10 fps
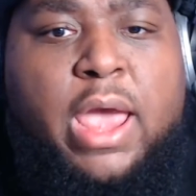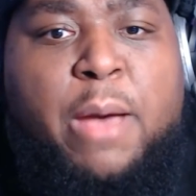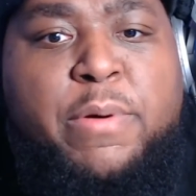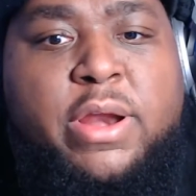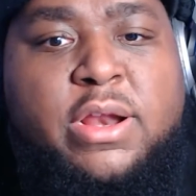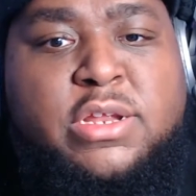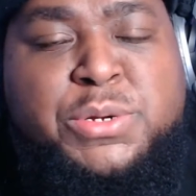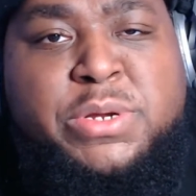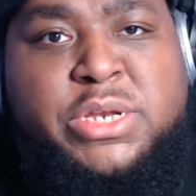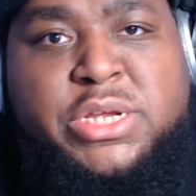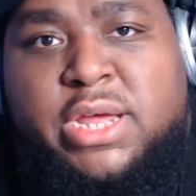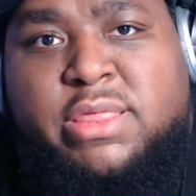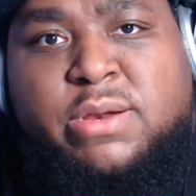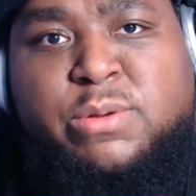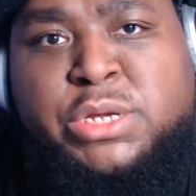I'll put in a screenshot
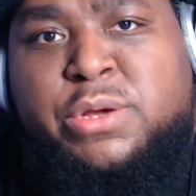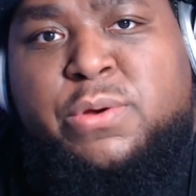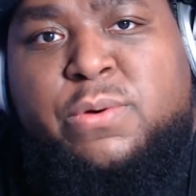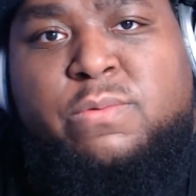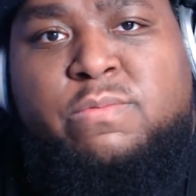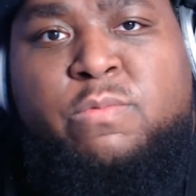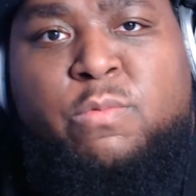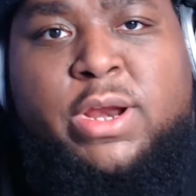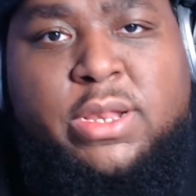that'll show what it